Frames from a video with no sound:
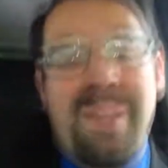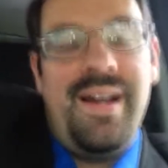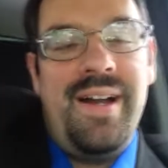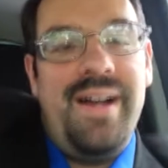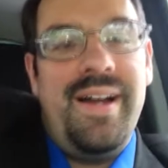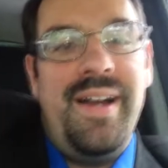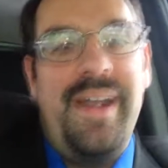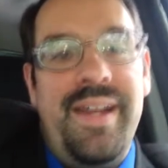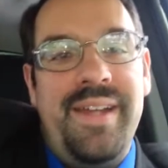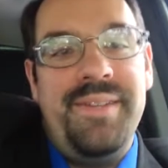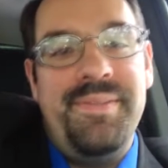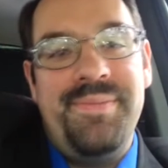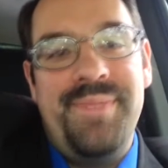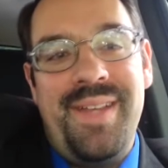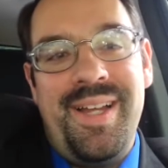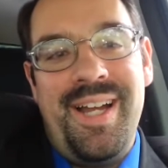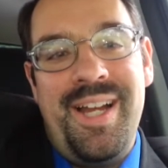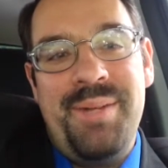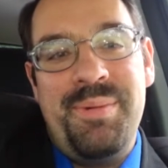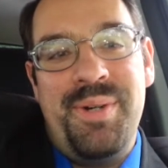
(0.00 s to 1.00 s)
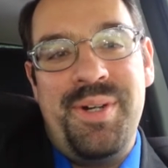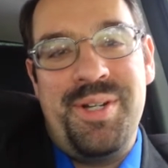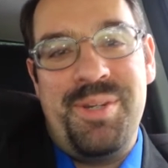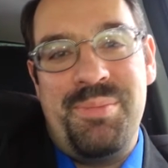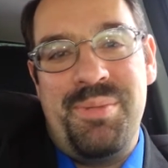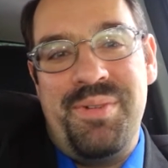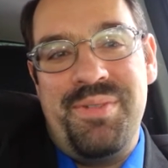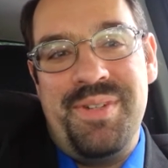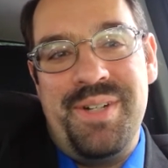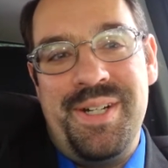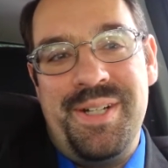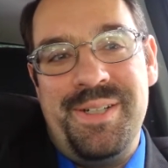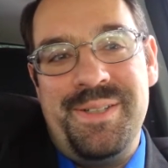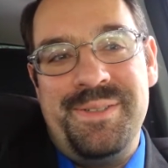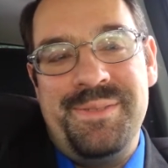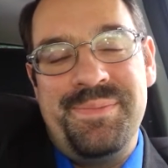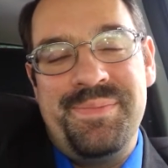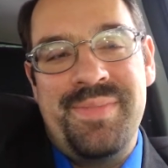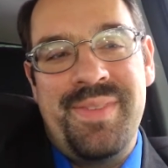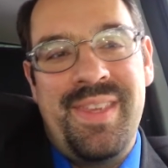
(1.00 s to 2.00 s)
Hi, I'm Otto
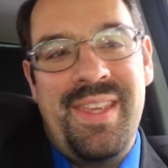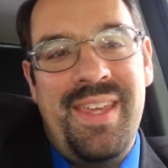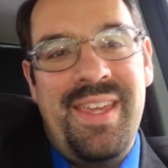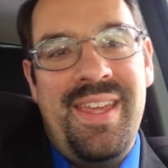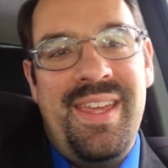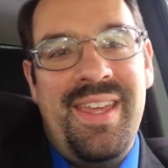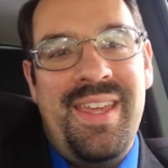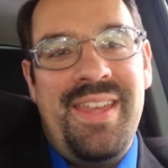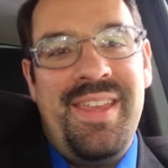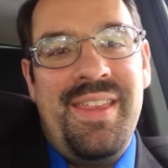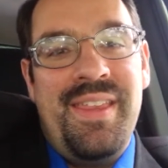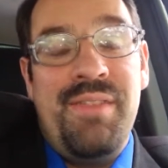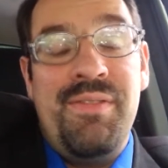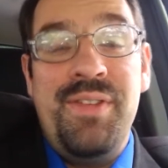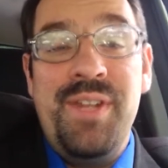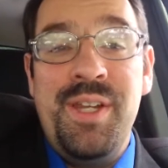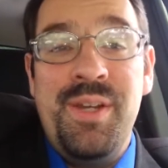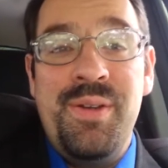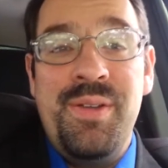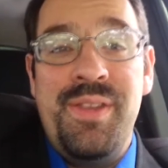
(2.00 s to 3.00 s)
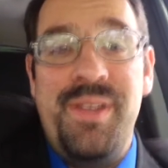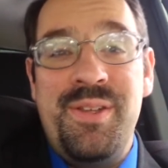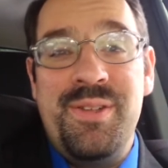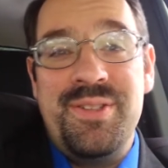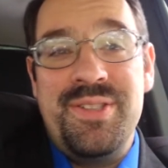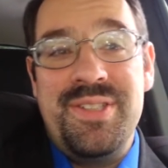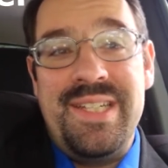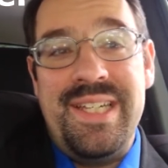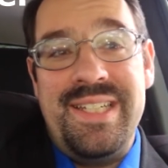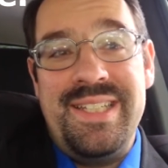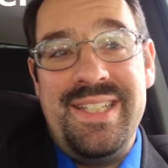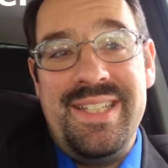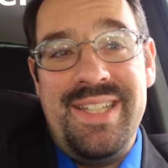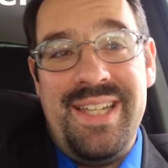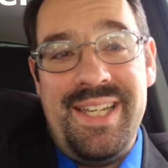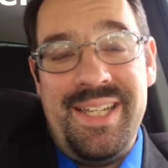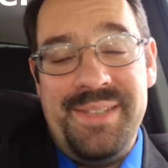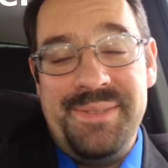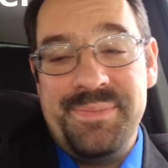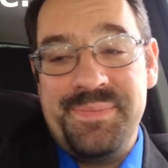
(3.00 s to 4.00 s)
Bravado. The video that you'll see
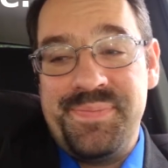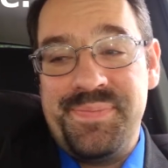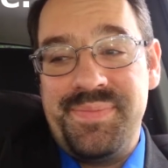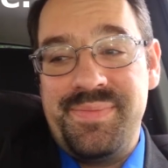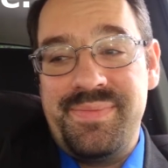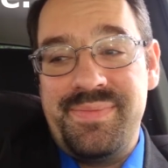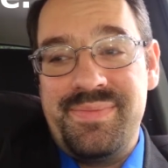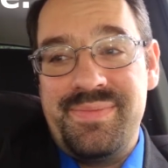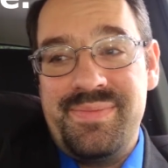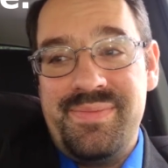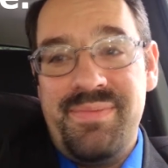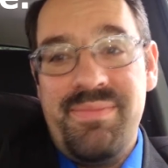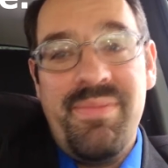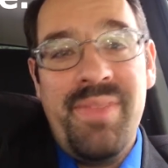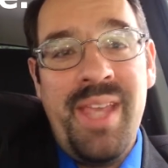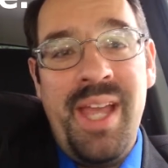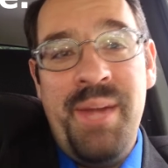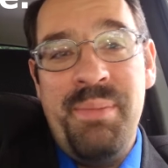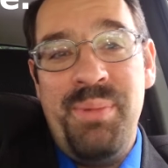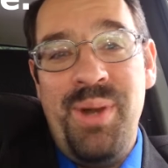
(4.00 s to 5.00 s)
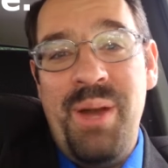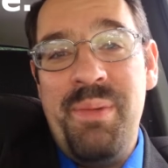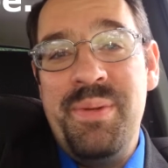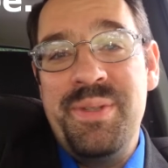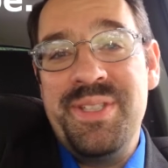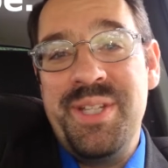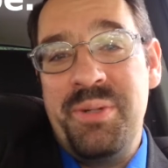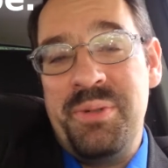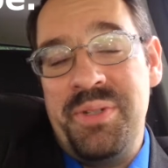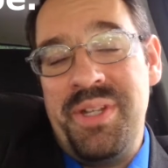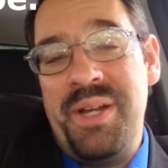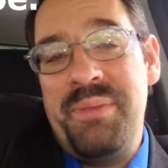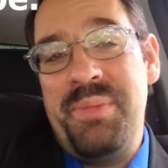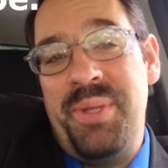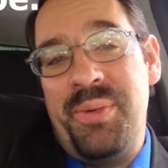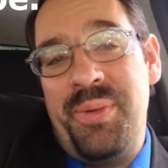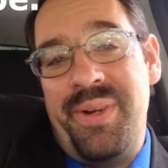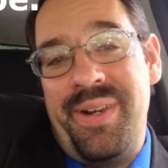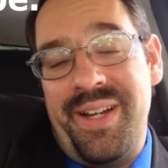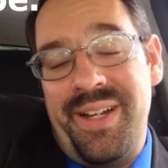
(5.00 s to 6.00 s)
today, I promise I will not
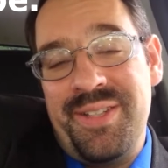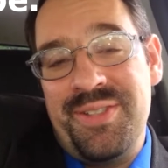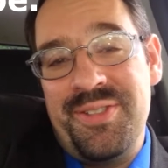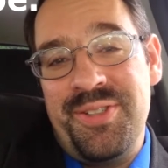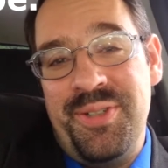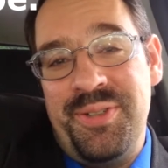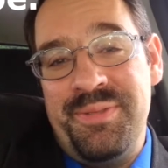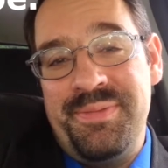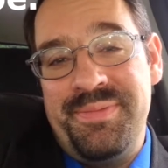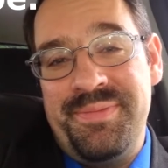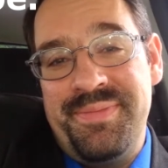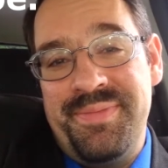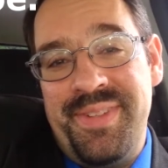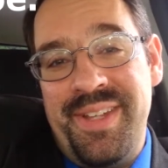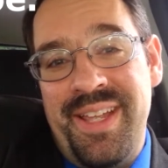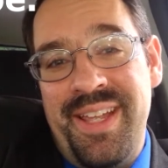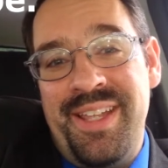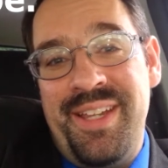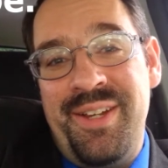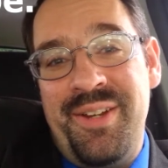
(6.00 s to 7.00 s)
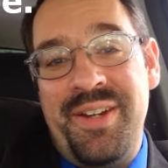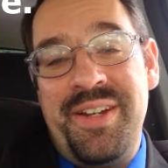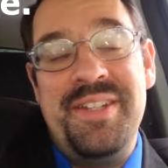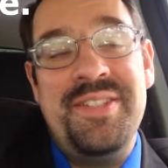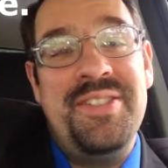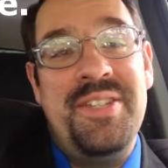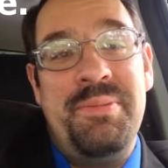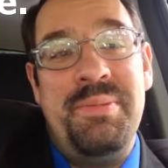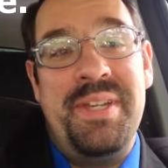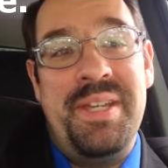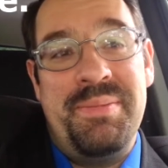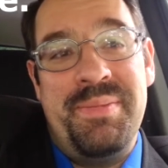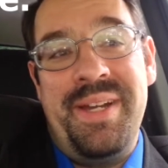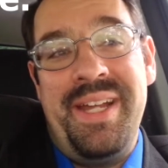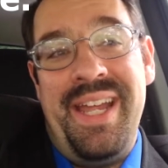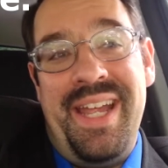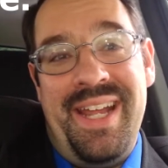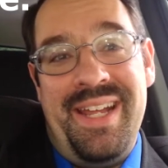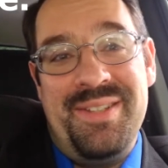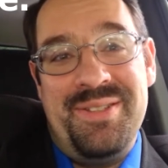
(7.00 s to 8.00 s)
be wearing a suit. You're going to see me get
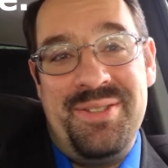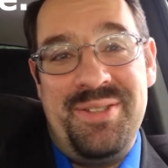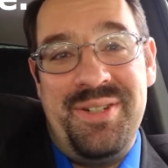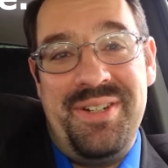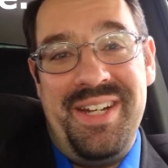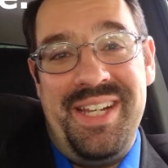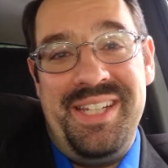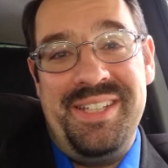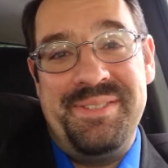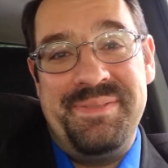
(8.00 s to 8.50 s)
my hands dirty.